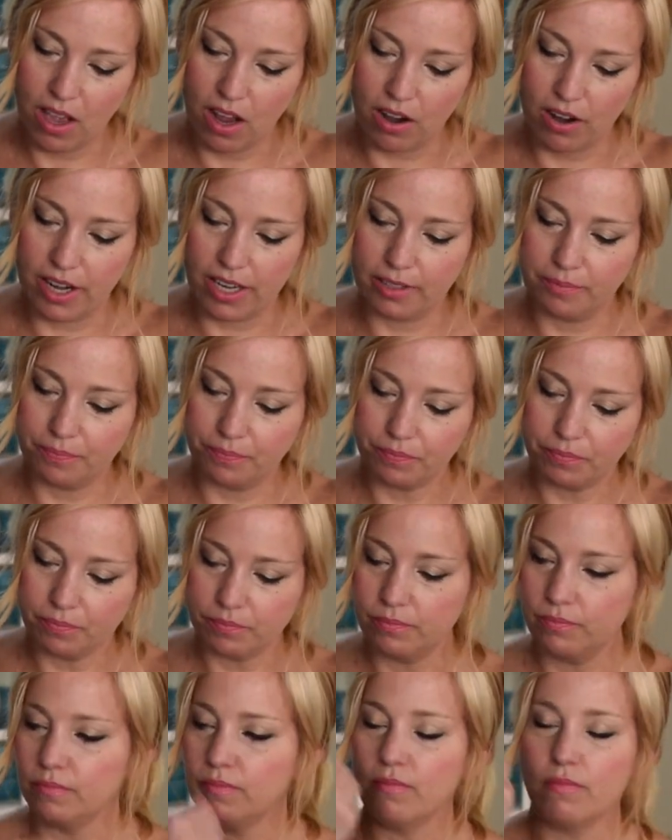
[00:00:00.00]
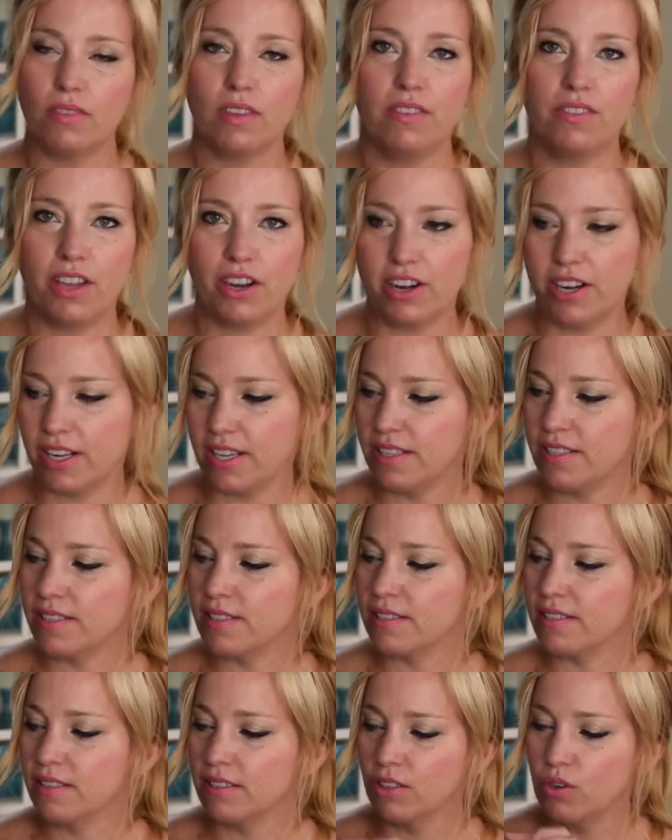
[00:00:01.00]
All right, there it
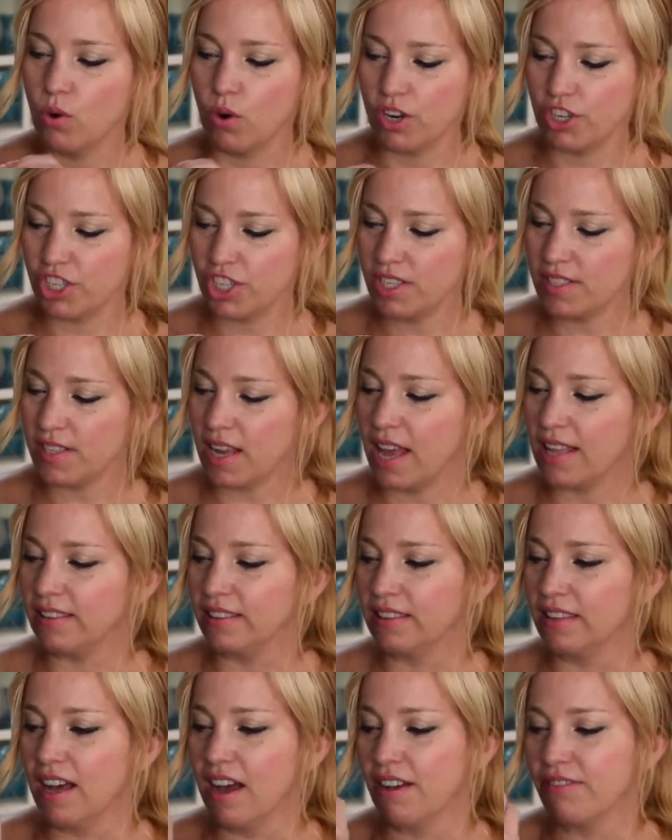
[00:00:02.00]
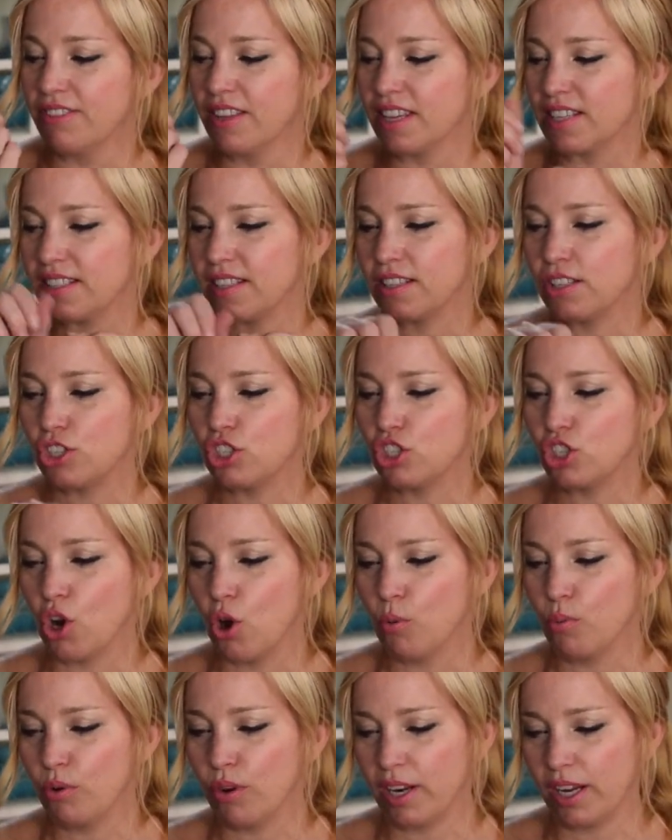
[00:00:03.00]
is. Gorgeous. I love this. It's
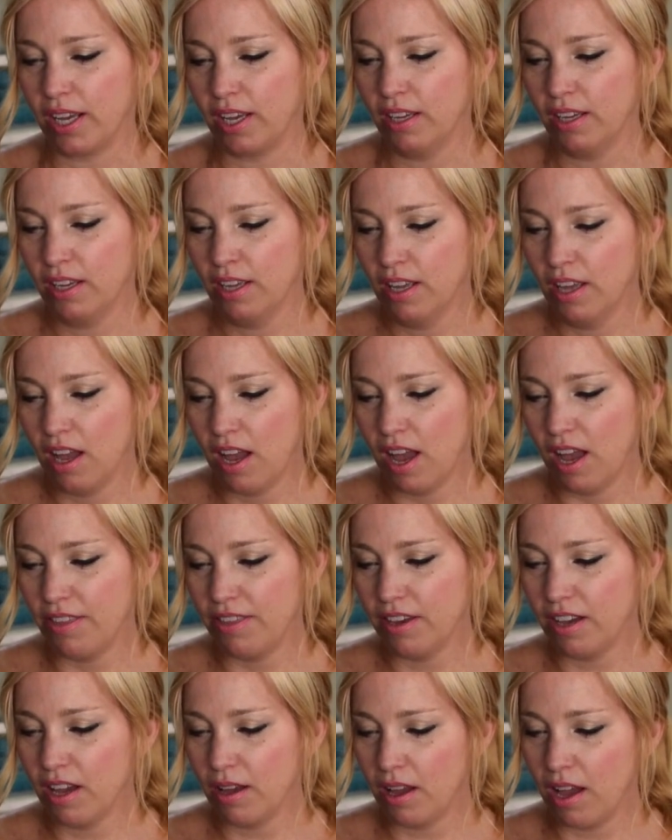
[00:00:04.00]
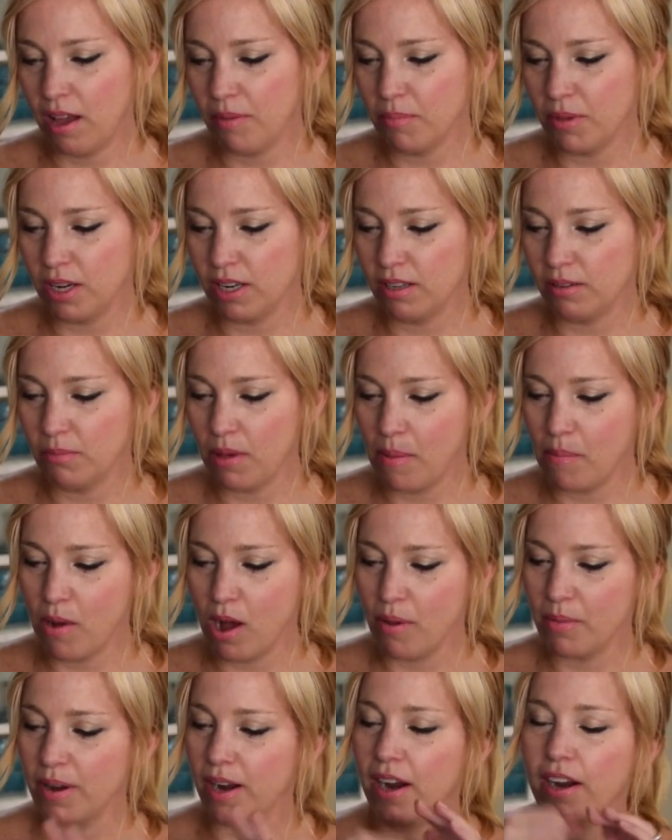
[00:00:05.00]
so pretty. I think my
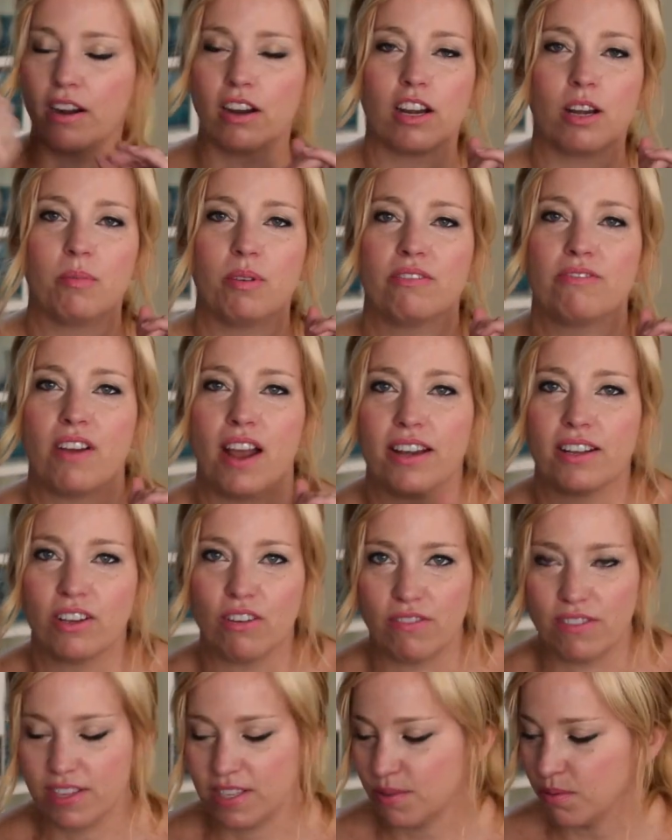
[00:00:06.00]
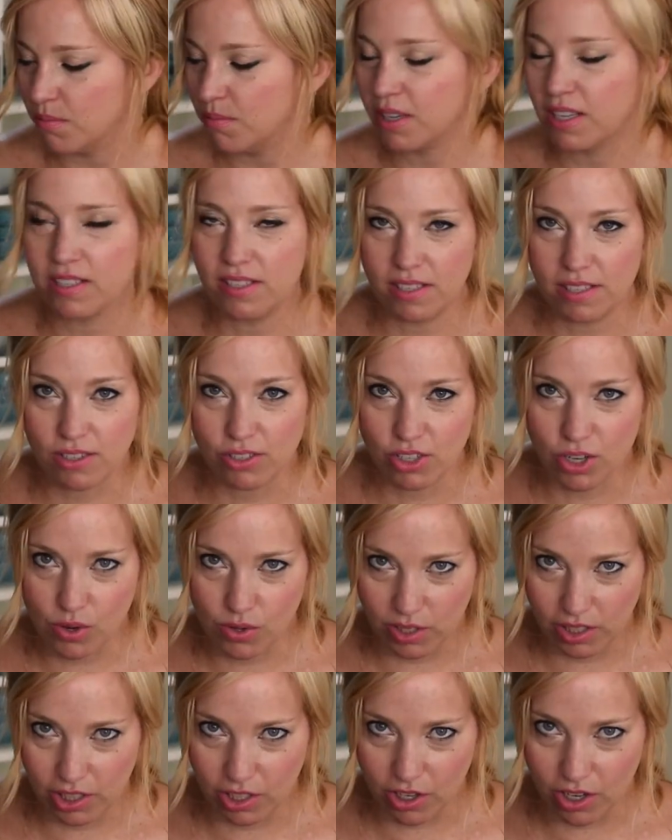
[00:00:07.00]
mom and I are gonna be fighting over this one because these are
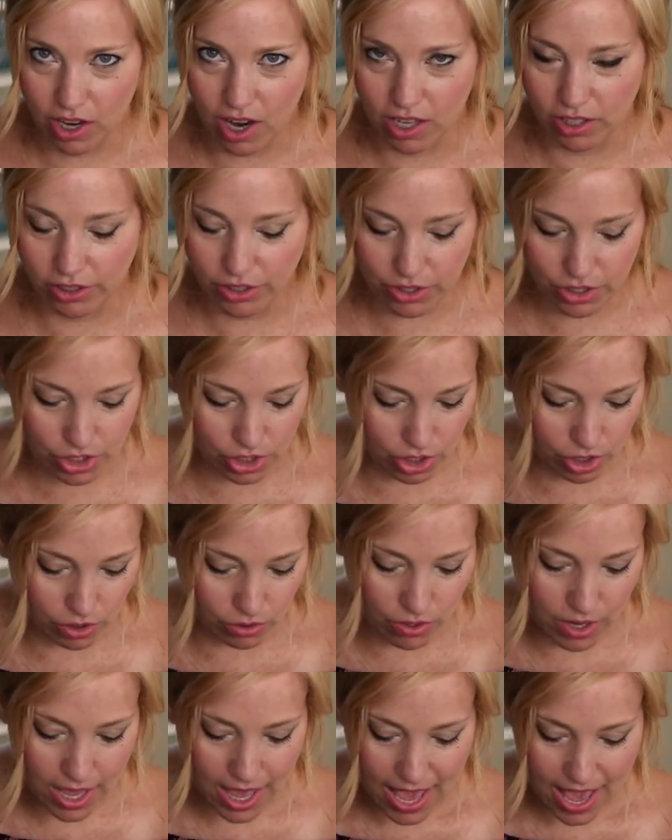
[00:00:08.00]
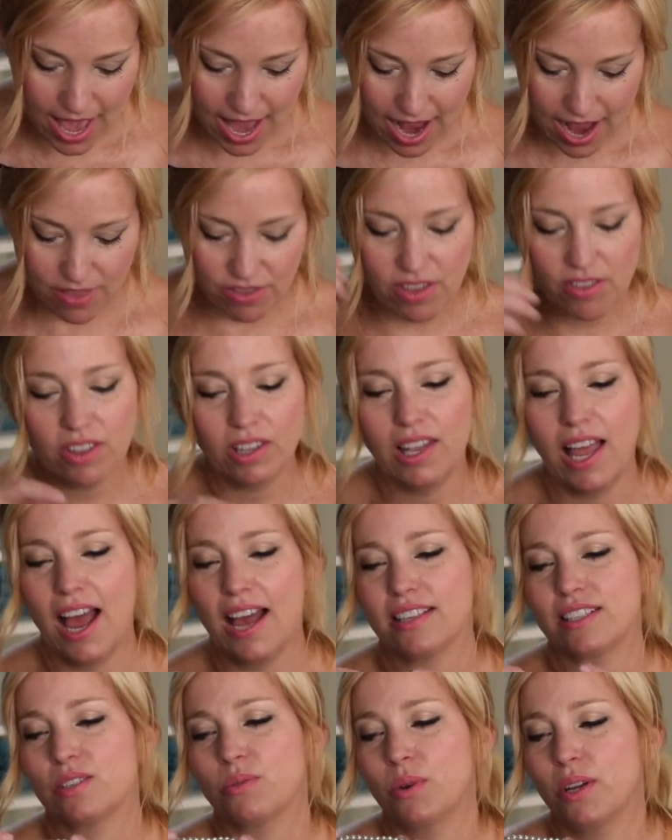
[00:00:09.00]
totally her colors too. And then the
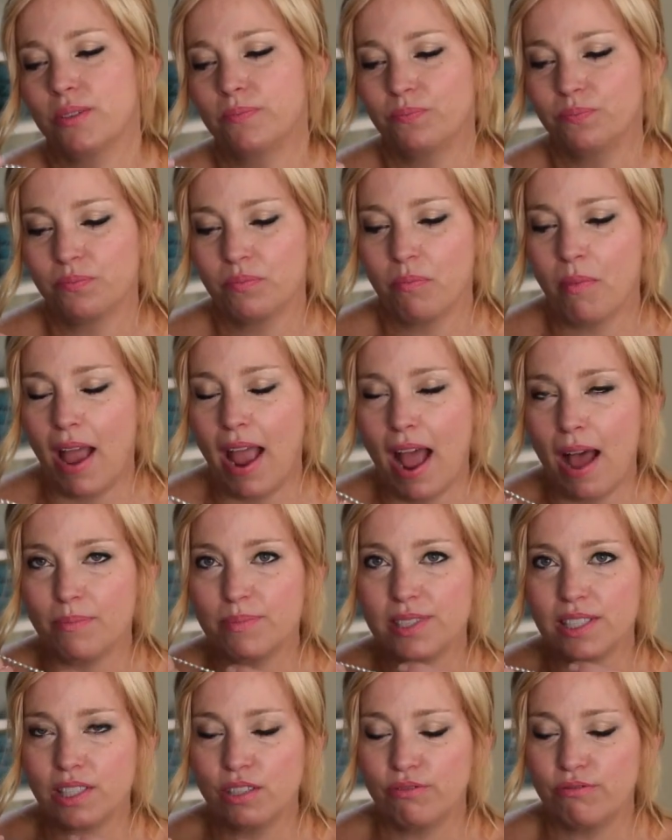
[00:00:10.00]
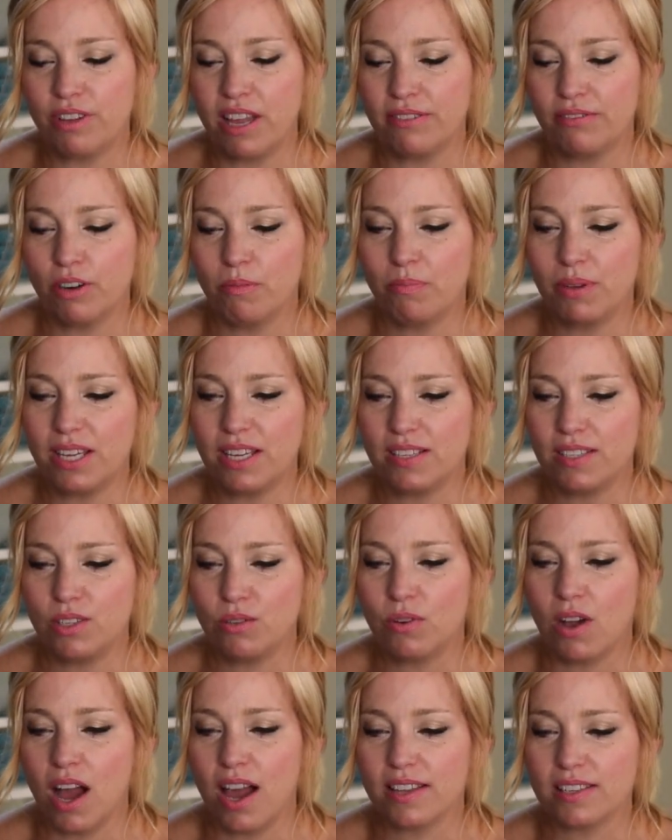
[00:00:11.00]
last one, my absolute favorite
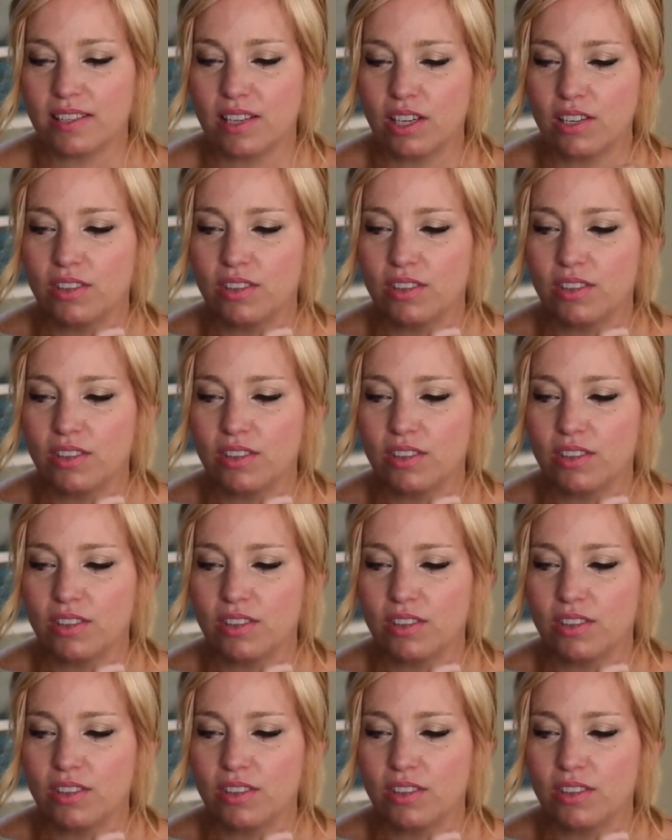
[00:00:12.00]
piece, you guys.